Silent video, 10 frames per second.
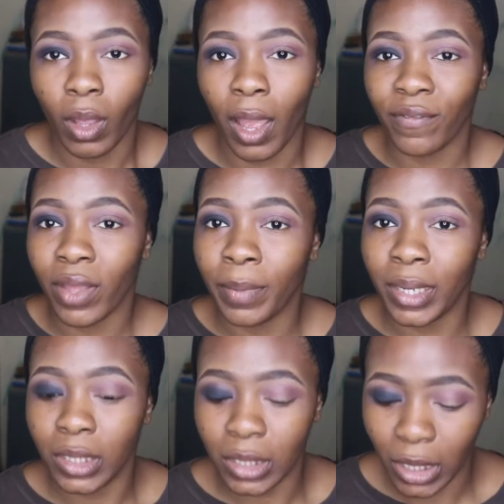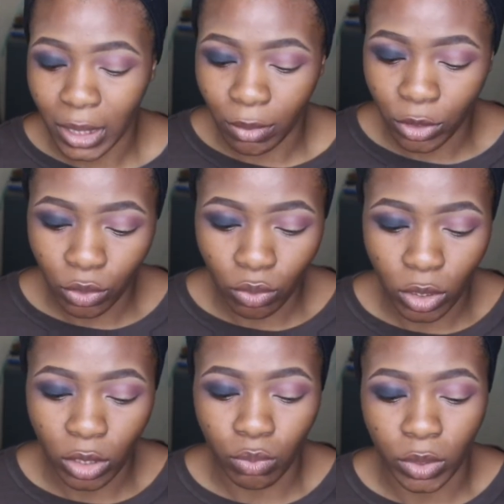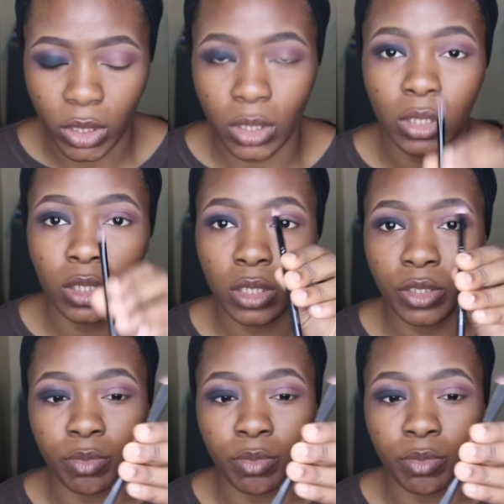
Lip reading: After blending that, I'm going to go in with this